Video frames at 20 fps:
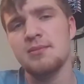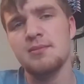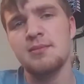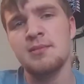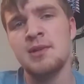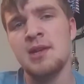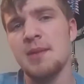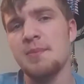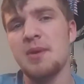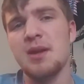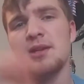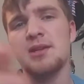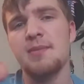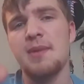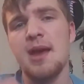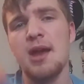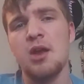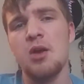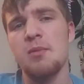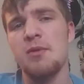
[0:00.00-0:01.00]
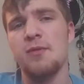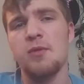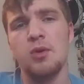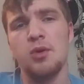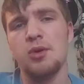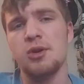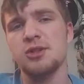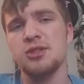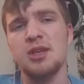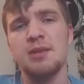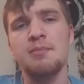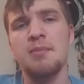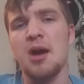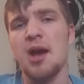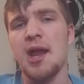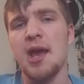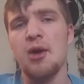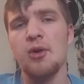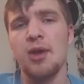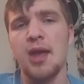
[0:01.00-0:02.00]
dipping tobacco before Grizzly bought
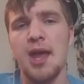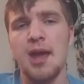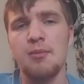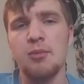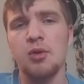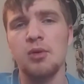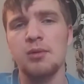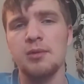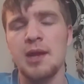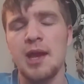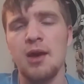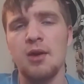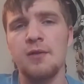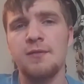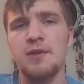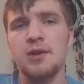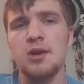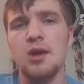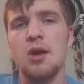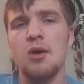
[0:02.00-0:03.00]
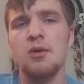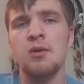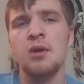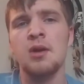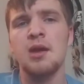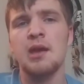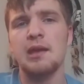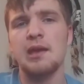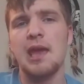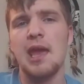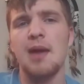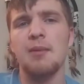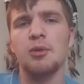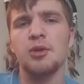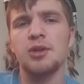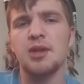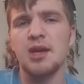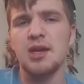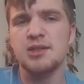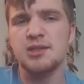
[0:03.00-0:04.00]
out Camel. Now, if you know, Camel
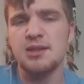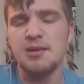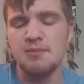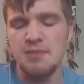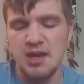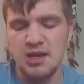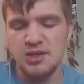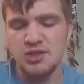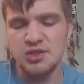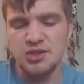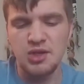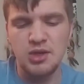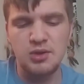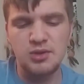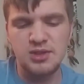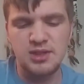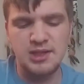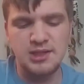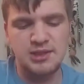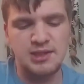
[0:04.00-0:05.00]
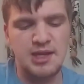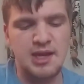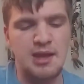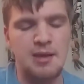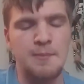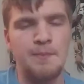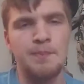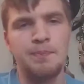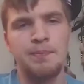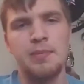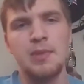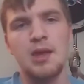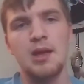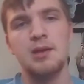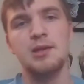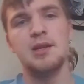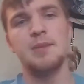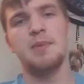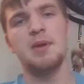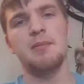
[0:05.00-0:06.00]
does make snus. It's a
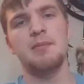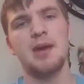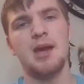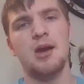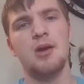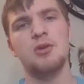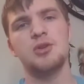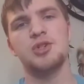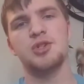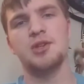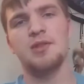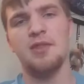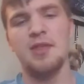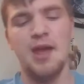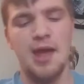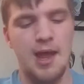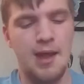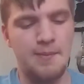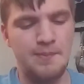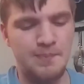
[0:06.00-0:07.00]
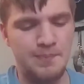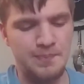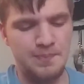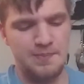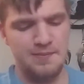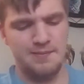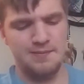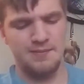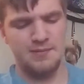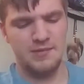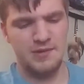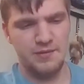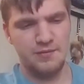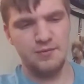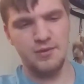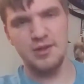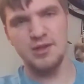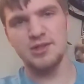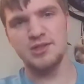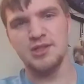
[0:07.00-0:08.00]
dipping pouch that
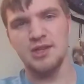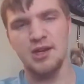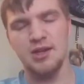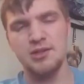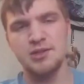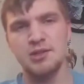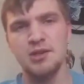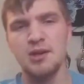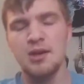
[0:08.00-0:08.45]
freaking sucks.